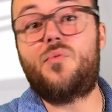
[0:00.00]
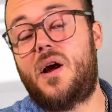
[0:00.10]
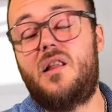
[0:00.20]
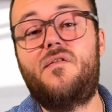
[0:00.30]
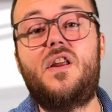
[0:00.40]

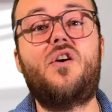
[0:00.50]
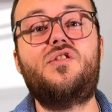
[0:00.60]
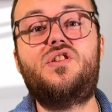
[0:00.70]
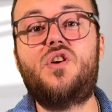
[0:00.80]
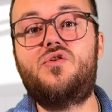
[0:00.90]
relevant on
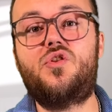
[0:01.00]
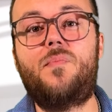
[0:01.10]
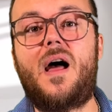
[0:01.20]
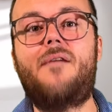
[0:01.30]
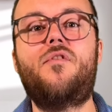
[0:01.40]
social
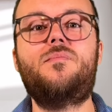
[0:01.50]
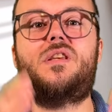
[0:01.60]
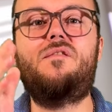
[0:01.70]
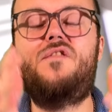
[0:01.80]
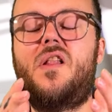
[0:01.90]
platforms
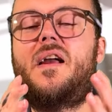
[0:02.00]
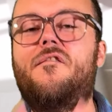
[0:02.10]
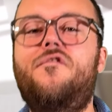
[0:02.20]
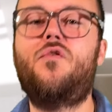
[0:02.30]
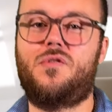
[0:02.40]
can feel like a
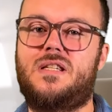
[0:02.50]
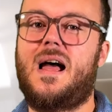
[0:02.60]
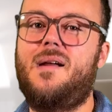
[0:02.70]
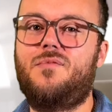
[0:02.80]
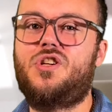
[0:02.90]

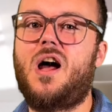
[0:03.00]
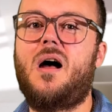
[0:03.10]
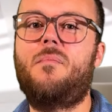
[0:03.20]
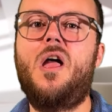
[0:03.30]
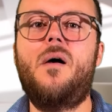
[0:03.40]
full-time
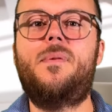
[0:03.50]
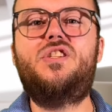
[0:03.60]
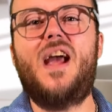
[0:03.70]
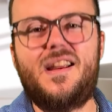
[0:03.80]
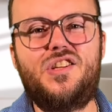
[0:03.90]
job, but
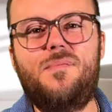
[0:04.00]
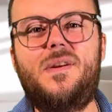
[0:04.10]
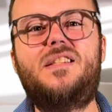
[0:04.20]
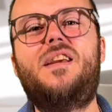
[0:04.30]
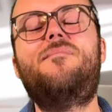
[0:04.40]

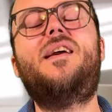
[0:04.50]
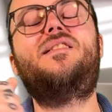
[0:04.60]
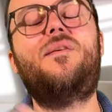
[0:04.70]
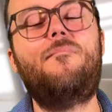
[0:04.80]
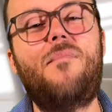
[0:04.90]
ChatGPT makes
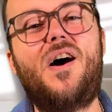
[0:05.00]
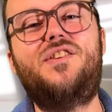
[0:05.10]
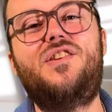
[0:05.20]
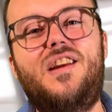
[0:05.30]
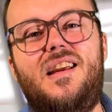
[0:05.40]
it
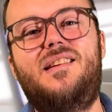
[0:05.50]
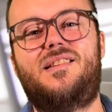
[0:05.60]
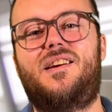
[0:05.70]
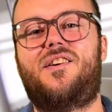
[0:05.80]
much easier.